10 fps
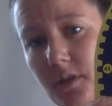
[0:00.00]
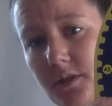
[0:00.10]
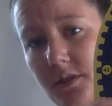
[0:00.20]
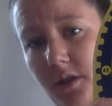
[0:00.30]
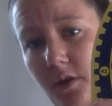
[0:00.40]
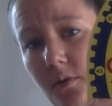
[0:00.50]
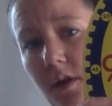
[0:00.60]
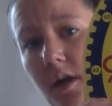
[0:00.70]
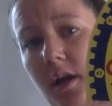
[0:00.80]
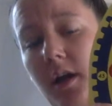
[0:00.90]
So
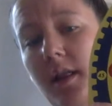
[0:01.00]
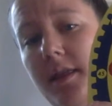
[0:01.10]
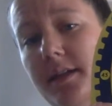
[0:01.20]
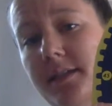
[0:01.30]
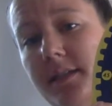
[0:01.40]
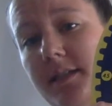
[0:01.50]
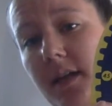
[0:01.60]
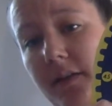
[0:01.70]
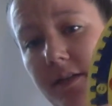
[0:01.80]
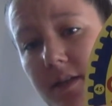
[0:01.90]
this is
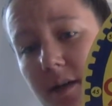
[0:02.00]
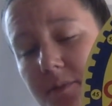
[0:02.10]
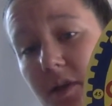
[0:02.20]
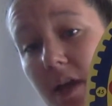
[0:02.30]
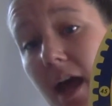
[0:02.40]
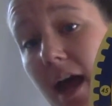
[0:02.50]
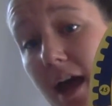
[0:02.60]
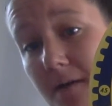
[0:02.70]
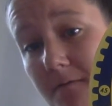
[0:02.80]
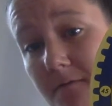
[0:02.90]
telling time to the
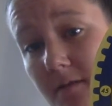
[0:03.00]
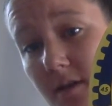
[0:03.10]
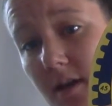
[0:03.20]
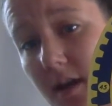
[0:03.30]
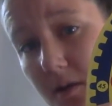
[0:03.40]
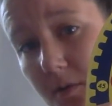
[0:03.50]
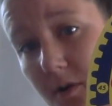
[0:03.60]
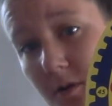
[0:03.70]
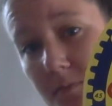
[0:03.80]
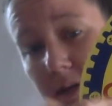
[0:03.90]
half
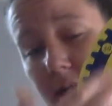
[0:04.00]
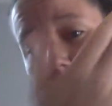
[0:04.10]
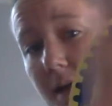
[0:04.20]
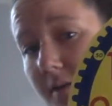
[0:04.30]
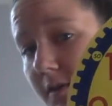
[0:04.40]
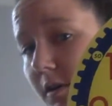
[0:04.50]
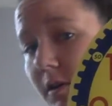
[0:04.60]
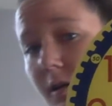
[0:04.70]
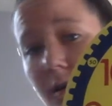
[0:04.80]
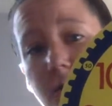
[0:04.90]
hour because we haven't gone
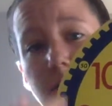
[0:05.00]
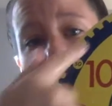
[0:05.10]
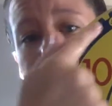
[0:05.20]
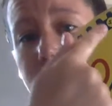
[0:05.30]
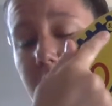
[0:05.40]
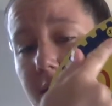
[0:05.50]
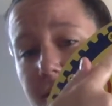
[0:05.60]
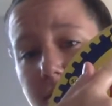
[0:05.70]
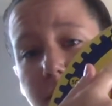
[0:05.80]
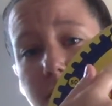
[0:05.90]
all the way around. It
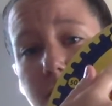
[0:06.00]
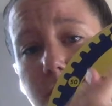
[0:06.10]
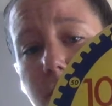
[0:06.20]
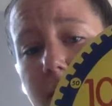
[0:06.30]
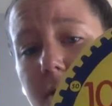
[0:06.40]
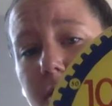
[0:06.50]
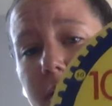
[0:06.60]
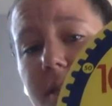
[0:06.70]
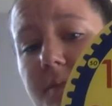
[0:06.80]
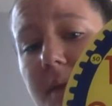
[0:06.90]
hasn't been a full hour,
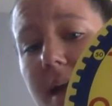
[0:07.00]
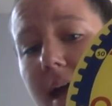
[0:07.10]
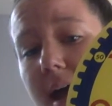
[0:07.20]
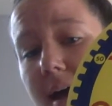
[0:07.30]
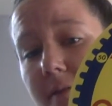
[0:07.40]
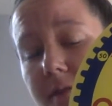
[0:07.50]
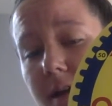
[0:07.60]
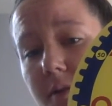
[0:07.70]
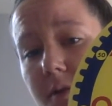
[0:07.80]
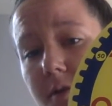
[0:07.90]
it's been a half
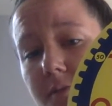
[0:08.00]
hour.